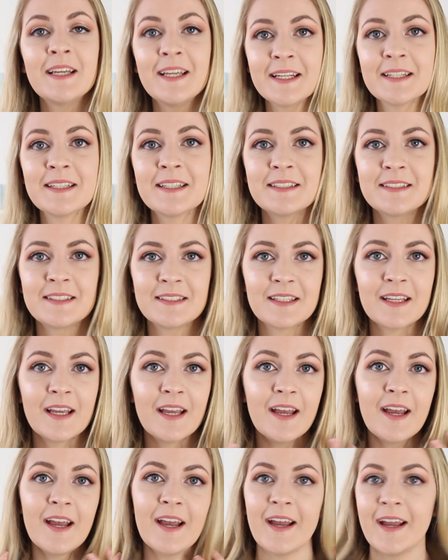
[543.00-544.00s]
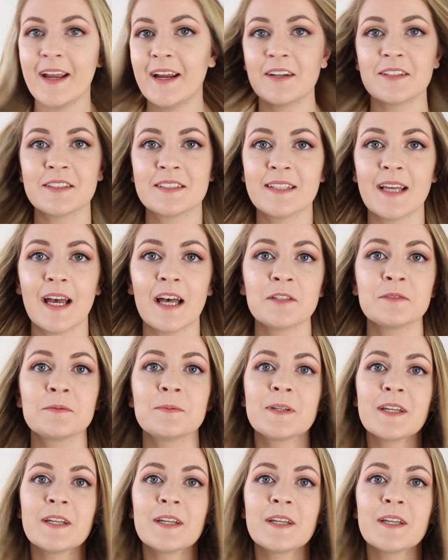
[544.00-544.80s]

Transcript: heatless hairstyles,